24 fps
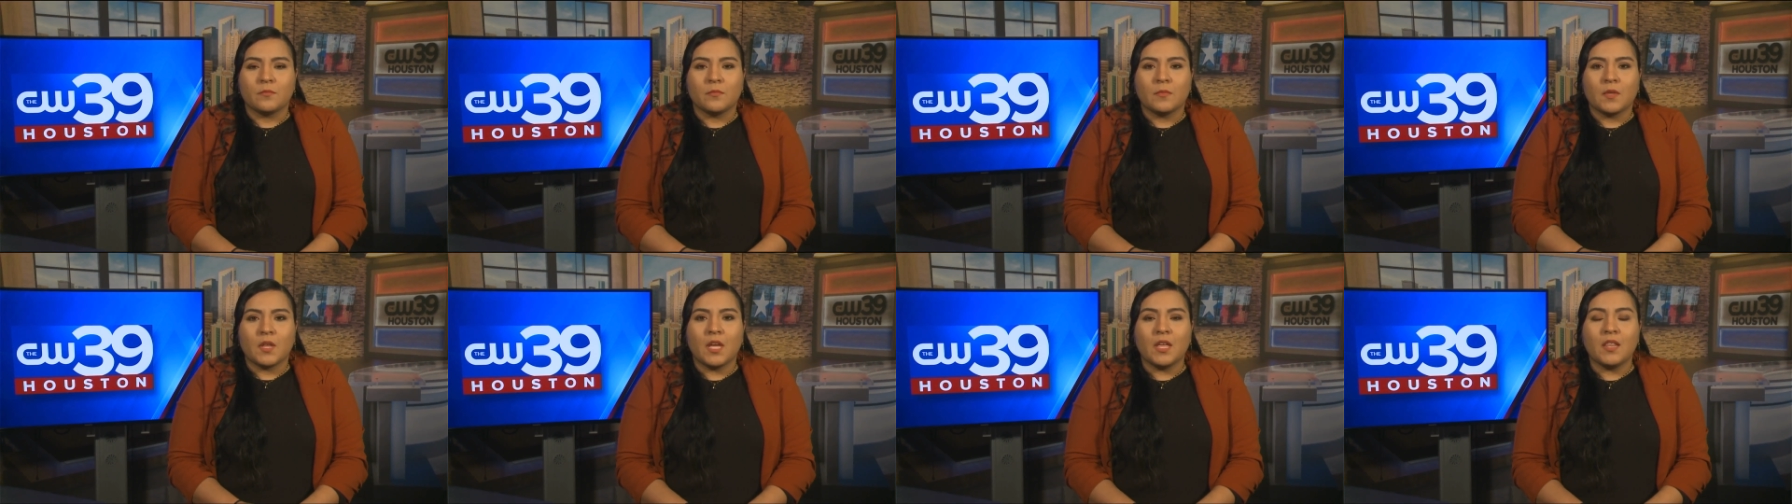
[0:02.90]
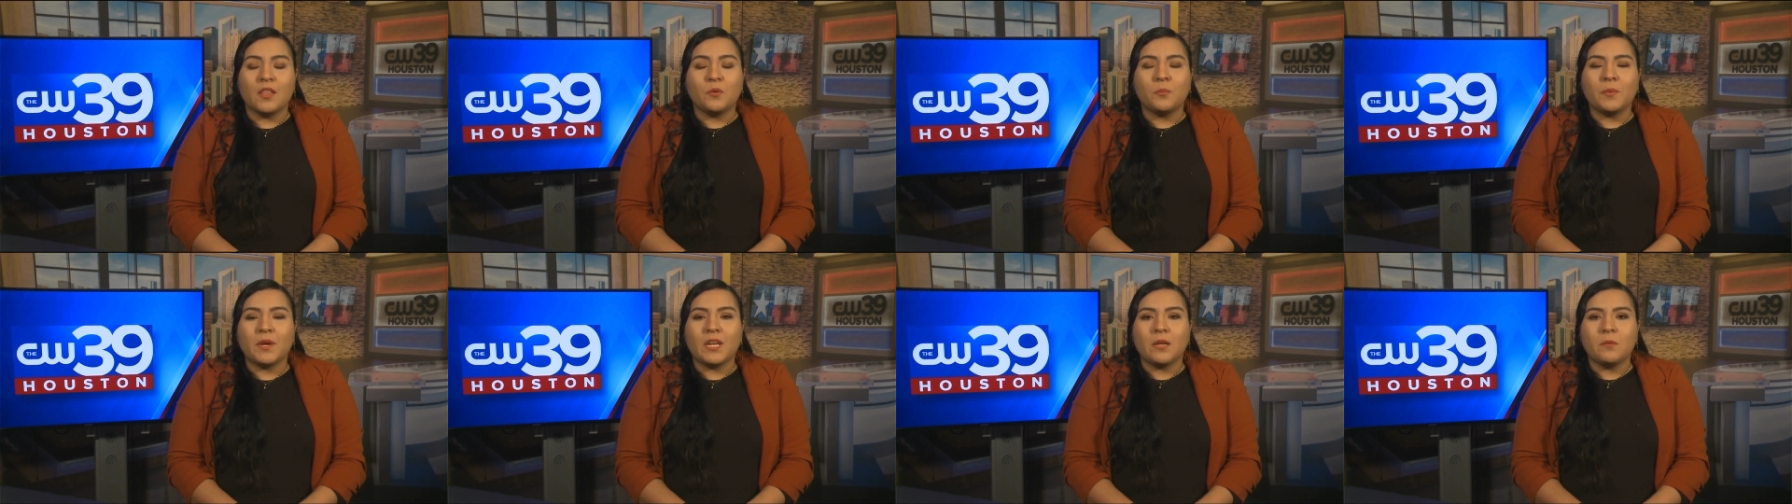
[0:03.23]
Hello,
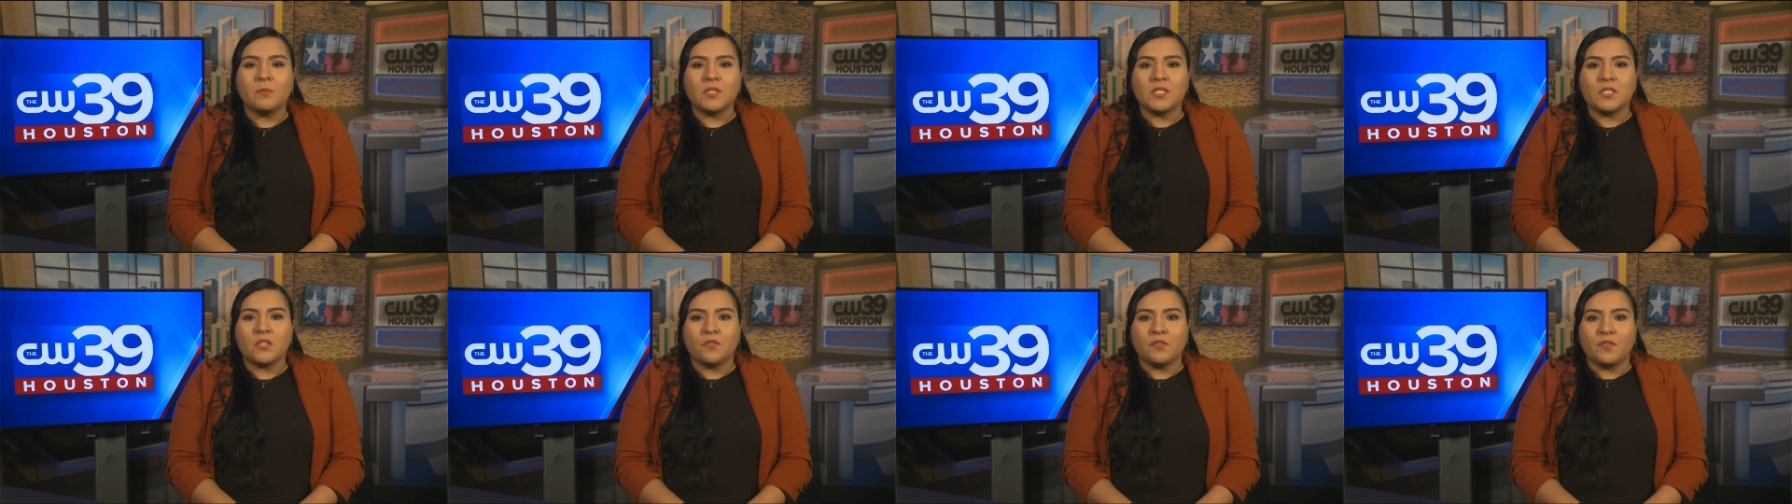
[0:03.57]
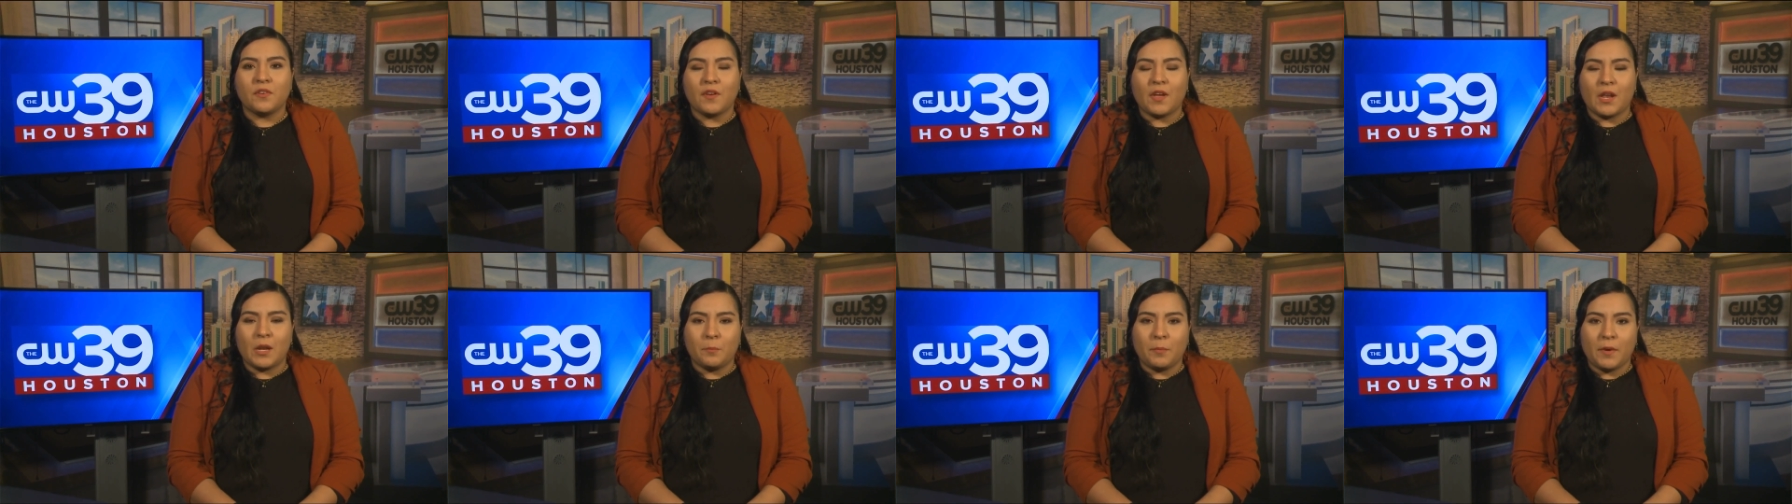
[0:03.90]
my name is
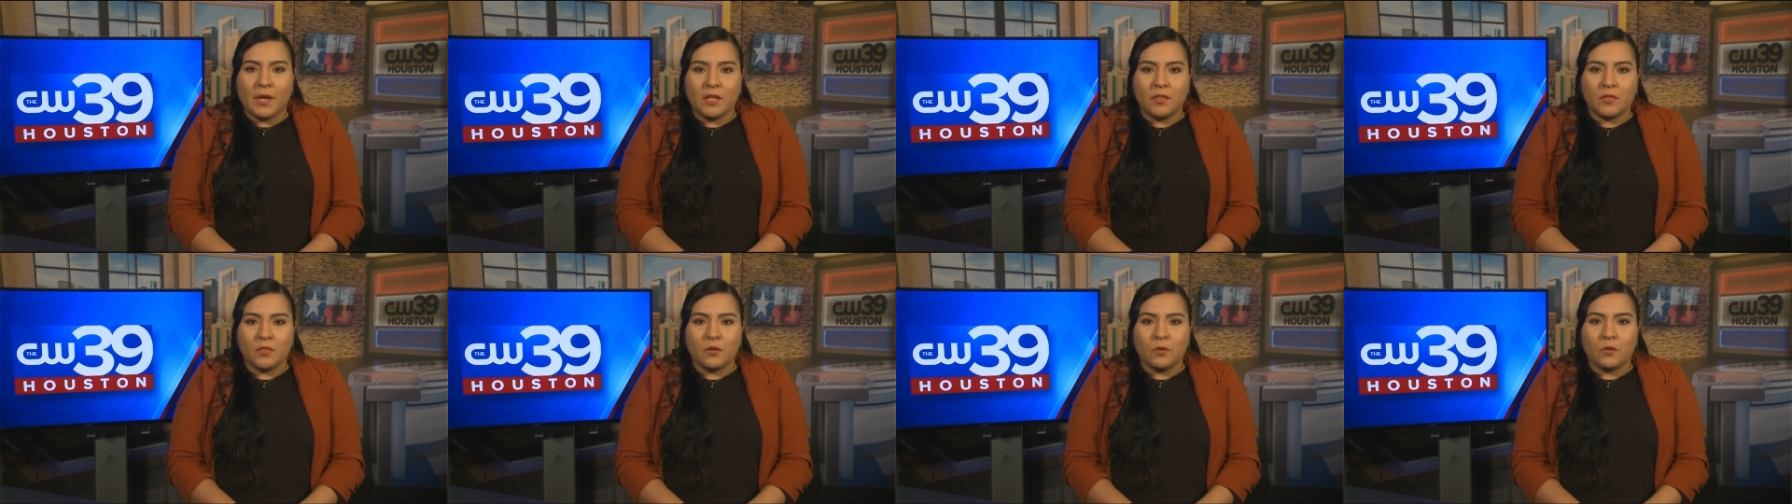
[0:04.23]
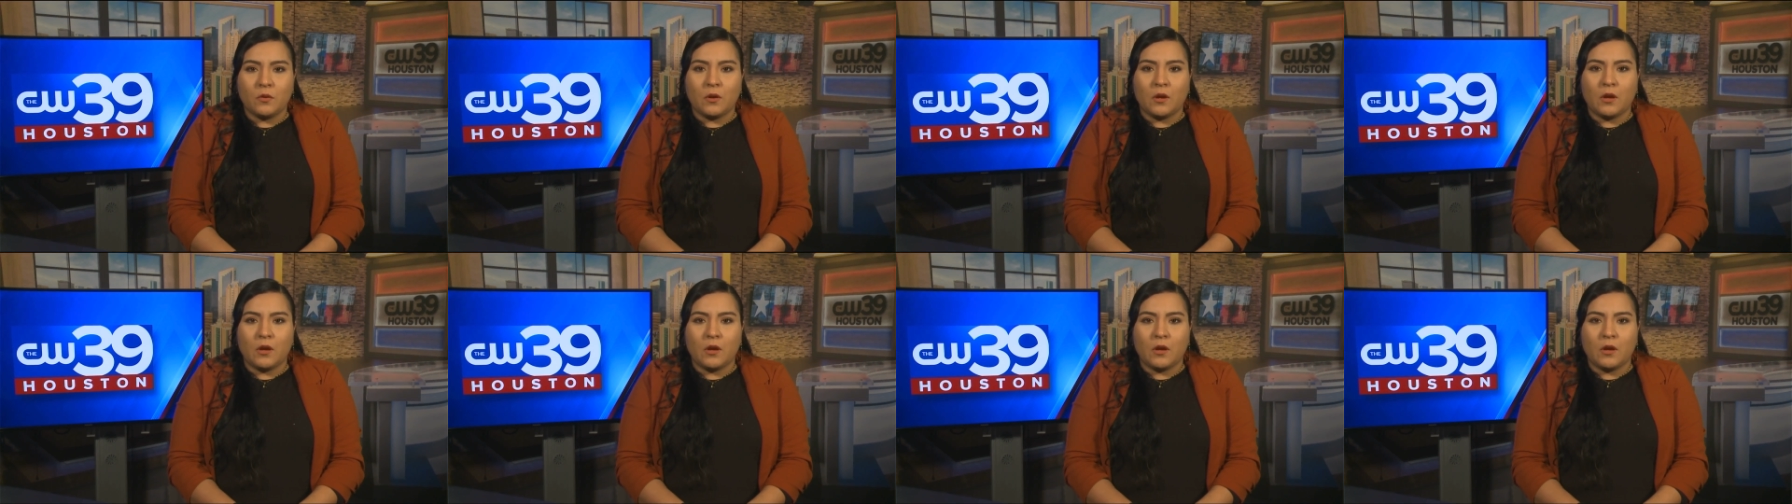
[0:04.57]
Silvia Alpando.